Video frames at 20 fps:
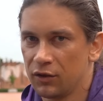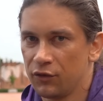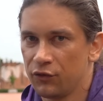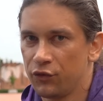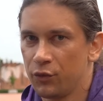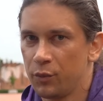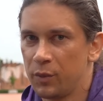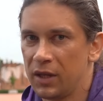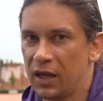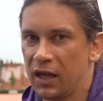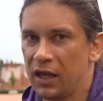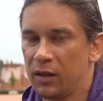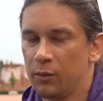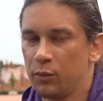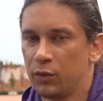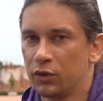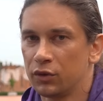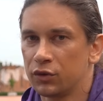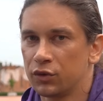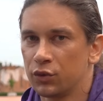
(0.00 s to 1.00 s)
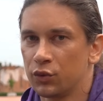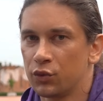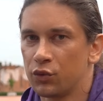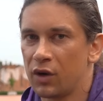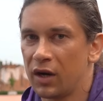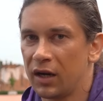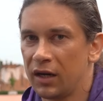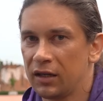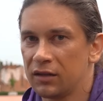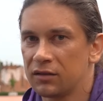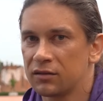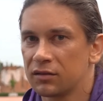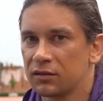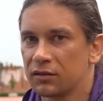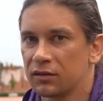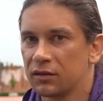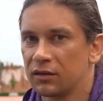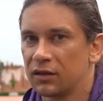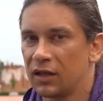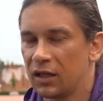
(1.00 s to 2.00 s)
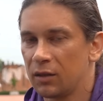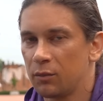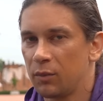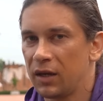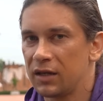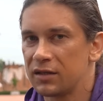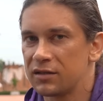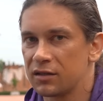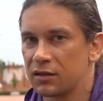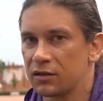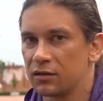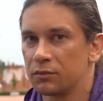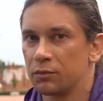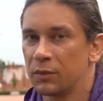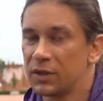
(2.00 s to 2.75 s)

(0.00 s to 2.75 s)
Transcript: for be able to ride that bicycle.